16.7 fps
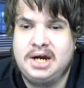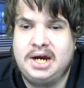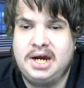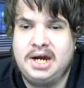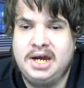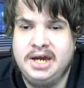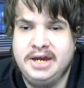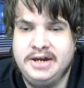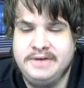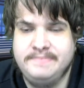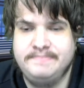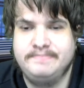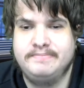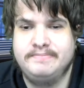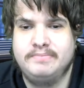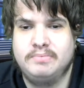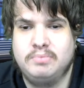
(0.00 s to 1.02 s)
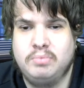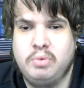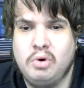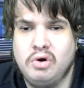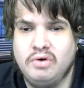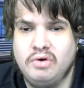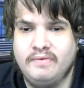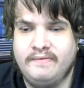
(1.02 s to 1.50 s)
Um,
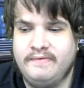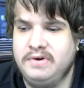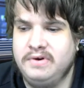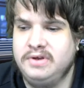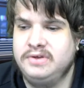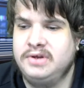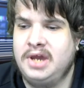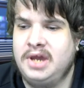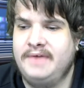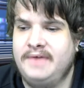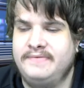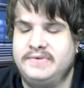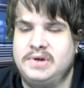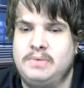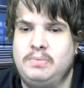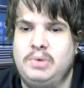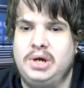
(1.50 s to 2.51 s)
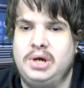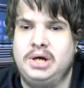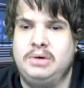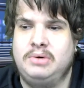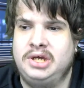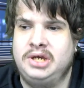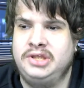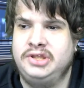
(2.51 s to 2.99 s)
Watford have done
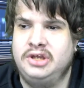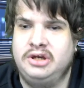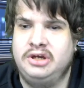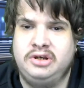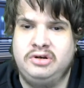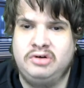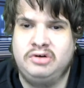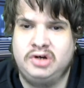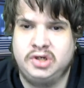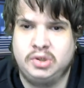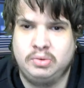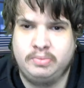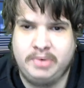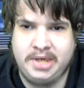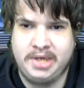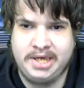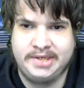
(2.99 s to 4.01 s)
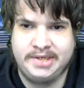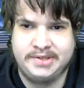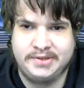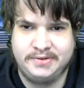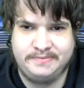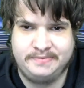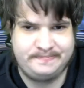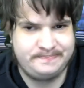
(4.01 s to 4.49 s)
well under Nigel
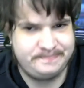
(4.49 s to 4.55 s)
Pearson.